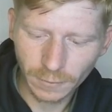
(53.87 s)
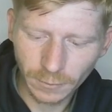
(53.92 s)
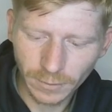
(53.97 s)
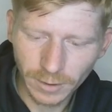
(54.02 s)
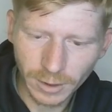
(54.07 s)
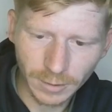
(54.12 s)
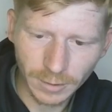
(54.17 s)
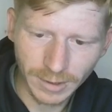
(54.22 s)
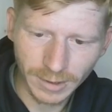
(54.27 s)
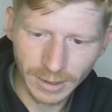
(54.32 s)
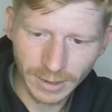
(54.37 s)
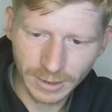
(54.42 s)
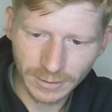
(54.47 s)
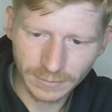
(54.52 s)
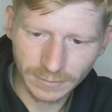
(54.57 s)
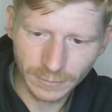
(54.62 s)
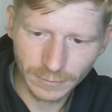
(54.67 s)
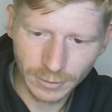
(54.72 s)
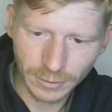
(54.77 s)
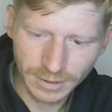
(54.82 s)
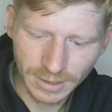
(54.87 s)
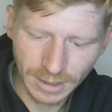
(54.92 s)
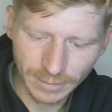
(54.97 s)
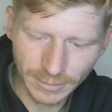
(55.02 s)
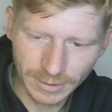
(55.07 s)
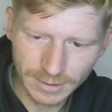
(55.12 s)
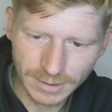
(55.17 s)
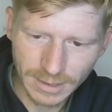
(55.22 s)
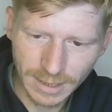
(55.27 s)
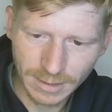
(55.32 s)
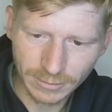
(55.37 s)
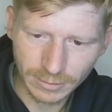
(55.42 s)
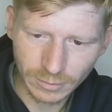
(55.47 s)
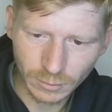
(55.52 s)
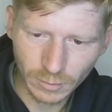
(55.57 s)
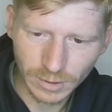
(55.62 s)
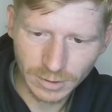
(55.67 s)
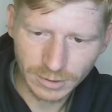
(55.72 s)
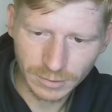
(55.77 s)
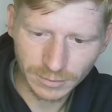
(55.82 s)
We are going to be hitting his first chemist there as
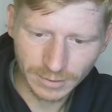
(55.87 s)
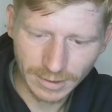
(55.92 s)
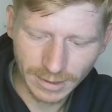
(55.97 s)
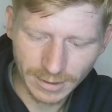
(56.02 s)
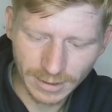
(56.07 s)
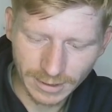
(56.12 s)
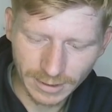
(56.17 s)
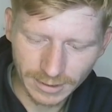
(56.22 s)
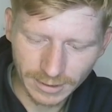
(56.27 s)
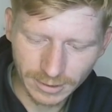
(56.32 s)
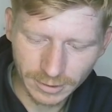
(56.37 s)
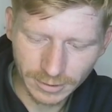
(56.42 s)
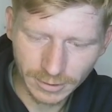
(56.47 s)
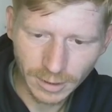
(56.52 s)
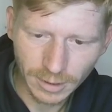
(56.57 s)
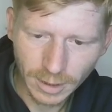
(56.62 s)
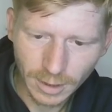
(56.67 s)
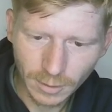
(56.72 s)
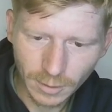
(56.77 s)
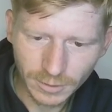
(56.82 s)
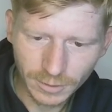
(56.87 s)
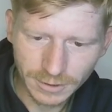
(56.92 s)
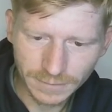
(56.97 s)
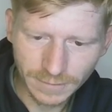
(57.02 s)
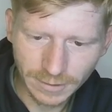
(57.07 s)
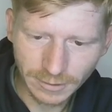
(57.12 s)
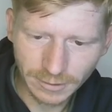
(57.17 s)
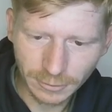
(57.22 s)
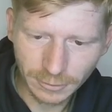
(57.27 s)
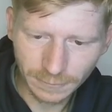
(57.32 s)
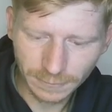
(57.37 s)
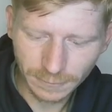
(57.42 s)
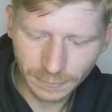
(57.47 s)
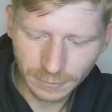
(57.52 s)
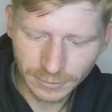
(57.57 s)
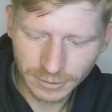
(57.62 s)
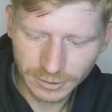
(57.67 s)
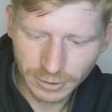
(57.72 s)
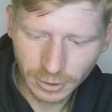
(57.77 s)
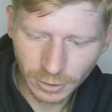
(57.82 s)
well, so we'll get that eaten, which is very good for
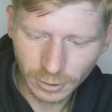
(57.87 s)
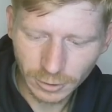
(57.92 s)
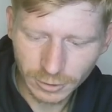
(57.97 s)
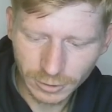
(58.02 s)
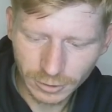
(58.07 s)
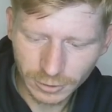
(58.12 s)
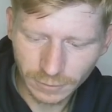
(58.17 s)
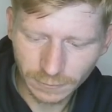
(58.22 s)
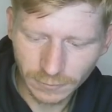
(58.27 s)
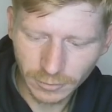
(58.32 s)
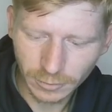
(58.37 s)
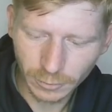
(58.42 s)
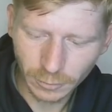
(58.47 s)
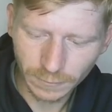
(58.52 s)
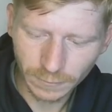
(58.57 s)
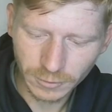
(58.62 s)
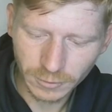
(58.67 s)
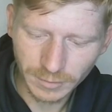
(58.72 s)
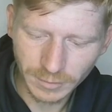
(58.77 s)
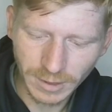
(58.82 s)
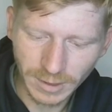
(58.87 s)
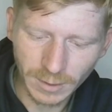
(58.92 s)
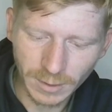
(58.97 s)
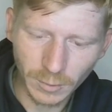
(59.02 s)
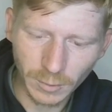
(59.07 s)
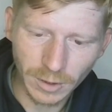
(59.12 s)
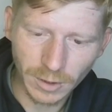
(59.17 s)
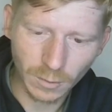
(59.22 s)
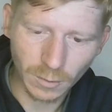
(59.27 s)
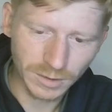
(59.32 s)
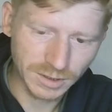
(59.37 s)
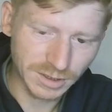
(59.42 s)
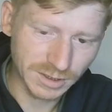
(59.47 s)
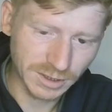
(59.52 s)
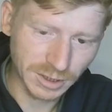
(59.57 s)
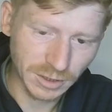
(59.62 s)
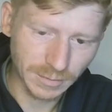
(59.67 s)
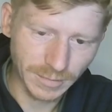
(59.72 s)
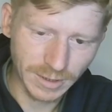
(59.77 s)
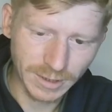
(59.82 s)
us. He's got lots of stuff on the board for us to be hitting with our witches
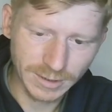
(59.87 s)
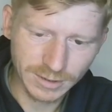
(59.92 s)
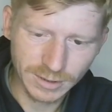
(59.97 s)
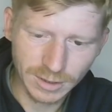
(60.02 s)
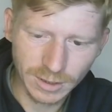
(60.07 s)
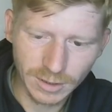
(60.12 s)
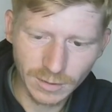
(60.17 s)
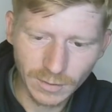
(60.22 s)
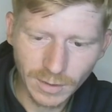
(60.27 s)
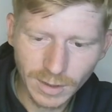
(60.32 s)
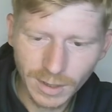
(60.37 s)
at the minute, so